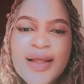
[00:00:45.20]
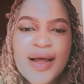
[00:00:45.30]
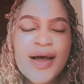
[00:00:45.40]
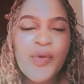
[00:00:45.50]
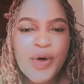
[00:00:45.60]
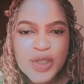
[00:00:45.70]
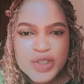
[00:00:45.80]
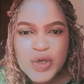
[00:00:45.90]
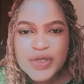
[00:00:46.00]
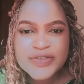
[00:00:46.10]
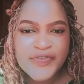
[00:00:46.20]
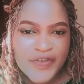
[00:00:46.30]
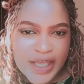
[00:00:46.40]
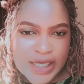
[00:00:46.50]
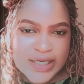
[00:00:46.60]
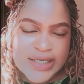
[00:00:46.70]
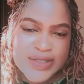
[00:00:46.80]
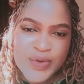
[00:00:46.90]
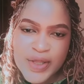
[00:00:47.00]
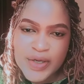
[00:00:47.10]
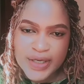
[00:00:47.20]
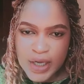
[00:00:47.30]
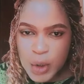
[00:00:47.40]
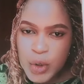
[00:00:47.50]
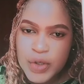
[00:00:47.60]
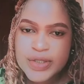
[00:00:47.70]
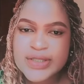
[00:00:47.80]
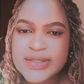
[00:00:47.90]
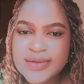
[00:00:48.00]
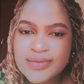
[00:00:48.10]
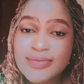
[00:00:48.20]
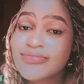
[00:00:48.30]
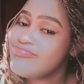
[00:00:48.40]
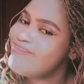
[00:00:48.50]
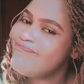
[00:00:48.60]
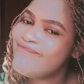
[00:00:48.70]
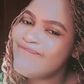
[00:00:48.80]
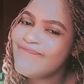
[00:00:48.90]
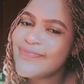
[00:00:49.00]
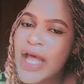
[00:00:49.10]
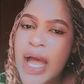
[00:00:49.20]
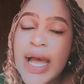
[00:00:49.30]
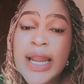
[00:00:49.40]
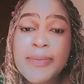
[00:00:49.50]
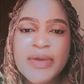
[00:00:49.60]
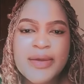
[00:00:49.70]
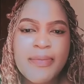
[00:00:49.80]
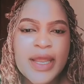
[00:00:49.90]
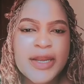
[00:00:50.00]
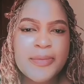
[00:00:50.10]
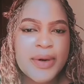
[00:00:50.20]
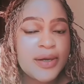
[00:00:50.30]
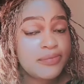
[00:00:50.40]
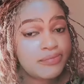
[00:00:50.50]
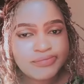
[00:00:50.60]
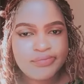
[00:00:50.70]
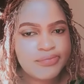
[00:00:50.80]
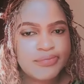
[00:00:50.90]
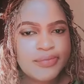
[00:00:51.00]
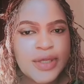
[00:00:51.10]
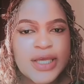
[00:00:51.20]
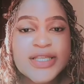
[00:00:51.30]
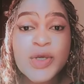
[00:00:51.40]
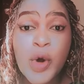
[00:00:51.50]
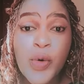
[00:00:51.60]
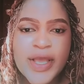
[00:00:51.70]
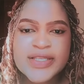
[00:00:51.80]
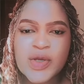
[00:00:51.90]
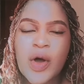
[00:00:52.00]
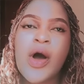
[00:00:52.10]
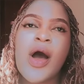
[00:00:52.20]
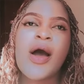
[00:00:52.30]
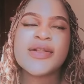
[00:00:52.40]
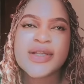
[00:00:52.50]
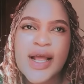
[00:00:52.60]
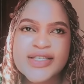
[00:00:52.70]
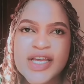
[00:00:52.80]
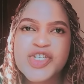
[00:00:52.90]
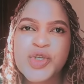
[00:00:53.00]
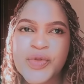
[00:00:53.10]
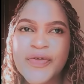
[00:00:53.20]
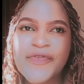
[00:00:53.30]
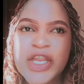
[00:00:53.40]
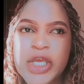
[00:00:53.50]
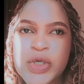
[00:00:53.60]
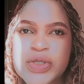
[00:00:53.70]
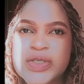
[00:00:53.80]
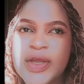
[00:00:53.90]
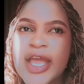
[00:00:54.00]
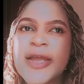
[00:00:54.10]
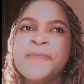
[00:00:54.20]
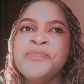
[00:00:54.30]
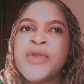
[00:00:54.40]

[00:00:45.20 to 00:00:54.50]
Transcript: well-toned fingers without knuckles, holla me. My number is always attached on the videos, okay?